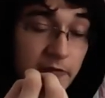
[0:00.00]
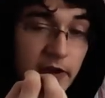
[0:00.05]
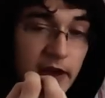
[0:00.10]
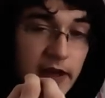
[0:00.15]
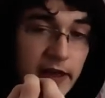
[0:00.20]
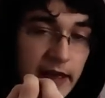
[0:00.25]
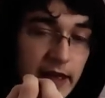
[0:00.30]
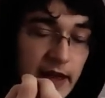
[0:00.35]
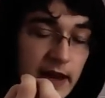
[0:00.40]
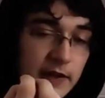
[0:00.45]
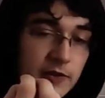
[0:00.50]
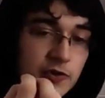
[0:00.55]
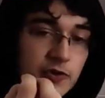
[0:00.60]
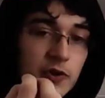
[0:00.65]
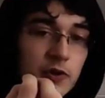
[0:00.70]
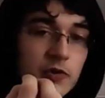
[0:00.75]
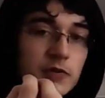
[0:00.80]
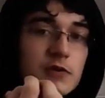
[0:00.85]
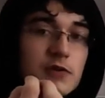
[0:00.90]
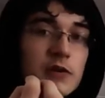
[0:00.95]

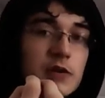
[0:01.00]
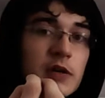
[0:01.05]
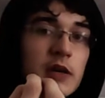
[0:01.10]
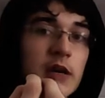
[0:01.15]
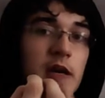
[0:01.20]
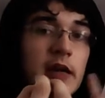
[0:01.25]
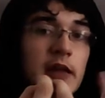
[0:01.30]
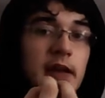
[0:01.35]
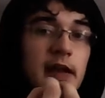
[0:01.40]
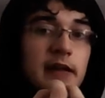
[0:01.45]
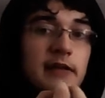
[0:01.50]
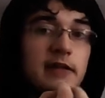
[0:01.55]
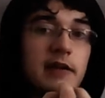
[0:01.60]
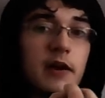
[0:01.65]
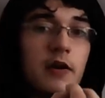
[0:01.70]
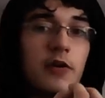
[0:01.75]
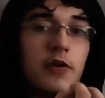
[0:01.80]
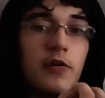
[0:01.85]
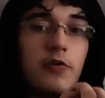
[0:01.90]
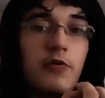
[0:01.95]
electrons that
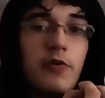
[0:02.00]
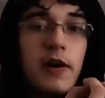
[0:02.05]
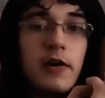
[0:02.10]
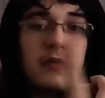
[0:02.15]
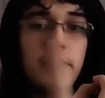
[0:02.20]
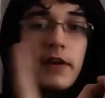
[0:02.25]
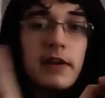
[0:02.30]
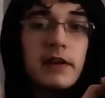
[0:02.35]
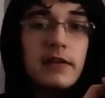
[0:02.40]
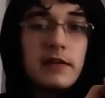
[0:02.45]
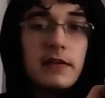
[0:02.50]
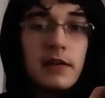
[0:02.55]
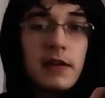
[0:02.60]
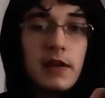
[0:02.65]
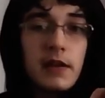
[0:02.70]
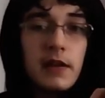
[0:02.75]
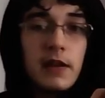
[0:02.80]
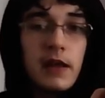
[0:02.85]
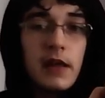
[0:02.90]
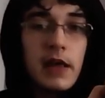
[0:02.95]
are around it.
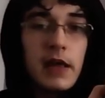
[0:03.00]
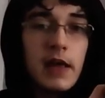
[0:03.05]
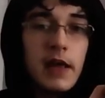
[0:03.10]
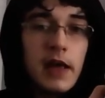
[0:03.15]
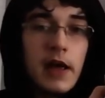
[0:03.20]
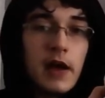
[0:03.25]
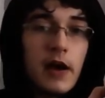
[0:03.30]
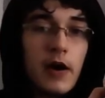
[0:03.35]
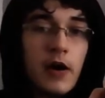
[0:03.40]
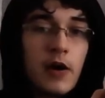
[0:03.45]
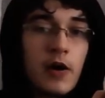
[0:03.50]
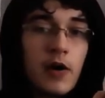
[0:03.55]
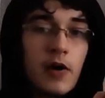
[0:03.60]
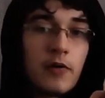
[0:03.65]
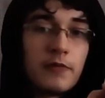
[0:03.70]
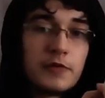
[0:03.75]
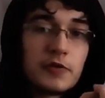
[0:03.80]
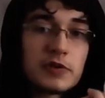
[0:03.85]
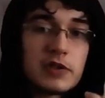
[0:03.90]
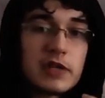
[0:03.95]

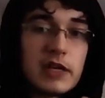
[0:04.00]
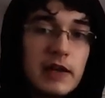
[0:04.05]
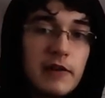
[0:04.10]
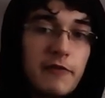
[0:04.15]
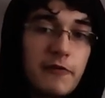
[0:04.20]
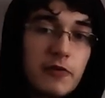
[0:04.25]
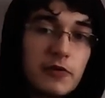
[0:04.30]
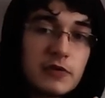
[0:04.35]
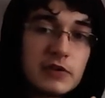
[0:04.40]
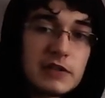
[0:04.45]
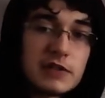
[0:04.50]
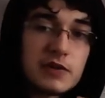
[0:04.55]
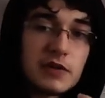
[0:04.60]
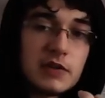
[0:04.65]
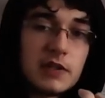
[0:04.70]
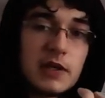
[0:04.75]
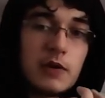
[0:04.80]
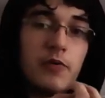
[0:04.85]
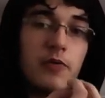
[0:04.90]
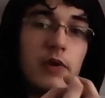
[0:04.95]
Obviously, for this
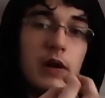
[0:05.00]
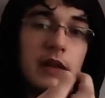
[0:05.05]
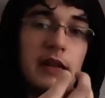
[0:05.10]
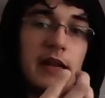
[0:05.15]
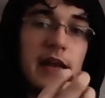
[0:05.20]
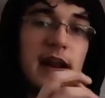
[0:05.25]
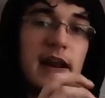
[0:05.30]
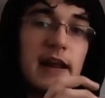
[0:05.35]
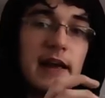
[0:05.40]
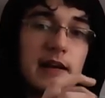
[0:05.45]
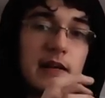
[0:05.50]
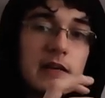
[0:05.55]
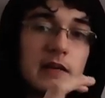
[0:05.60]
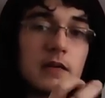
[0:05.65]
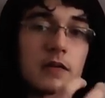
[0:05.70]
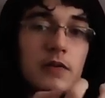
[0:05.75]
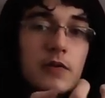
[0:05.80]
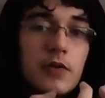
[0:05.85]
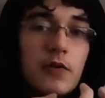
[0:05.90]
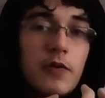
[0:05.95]
study, we will neglect
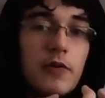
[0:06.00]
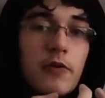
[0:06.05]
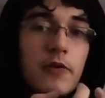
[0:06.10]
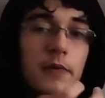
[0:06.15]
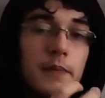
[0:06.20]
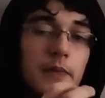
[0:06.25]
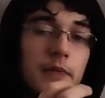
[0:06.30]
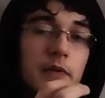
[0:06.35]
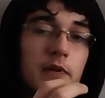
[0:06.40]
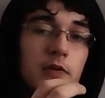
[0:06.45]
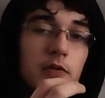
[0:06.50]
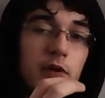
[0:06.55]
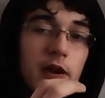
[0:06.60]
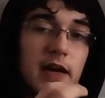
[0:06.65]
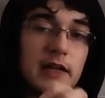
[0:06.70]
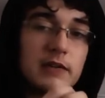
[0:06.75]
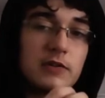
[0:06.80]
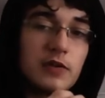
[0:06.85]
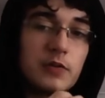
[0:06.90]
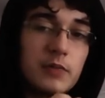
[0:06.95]
the
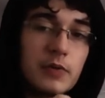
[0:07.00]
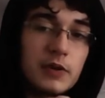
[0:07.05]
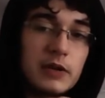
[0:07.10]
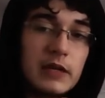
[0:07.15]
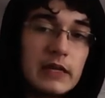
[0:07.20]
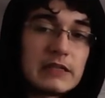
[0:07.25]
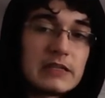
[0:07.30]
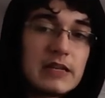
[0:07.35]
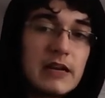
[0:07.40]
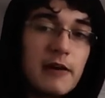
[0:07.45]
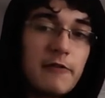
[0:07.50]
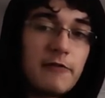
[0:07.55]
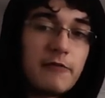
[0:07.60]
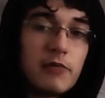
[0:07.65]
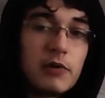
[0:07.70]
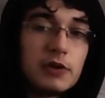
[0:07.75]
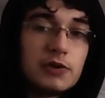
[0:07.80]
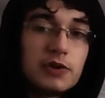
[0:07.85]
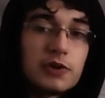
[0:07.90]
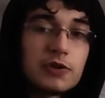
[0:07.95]
atom on itself.
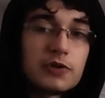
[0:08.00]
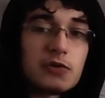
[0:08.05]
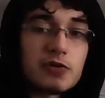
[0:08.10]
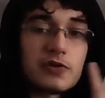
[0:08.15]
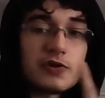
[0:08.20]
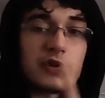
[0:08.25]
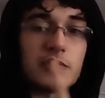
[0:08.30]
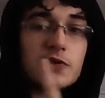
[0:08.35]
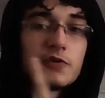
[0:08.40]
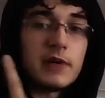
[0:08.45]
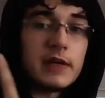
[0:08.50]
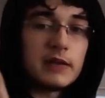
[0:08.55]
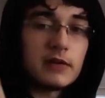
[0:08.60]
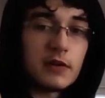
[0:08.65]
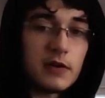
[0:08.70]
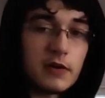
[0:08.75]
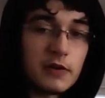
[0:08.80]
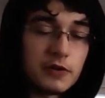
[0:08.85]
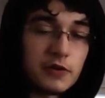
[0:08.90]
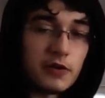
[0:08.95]
We'll just concentrate
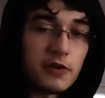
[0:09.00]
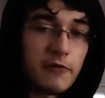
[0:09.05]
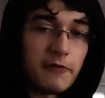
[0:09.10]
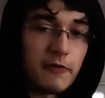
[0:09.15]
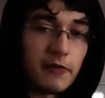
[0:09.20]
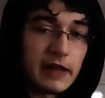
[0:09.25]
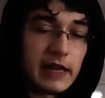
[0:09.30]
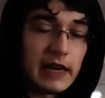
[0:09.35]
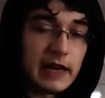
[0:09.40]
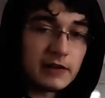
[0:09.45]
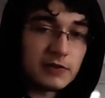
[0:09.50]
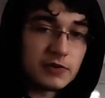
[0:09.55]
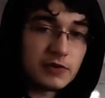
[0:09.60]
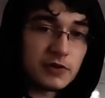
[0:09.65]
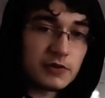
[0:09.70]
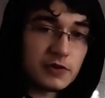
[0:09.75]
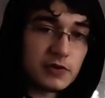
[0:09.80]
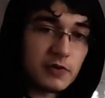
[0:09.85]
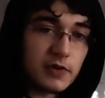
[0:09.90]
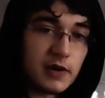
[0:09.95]
on the
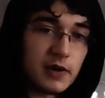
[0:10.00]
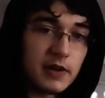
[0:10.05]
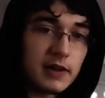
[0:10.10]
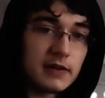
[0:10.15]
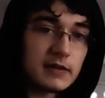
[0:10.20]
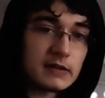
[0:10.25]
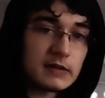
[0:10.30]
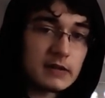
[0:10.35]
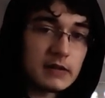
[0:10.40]
electrons around it.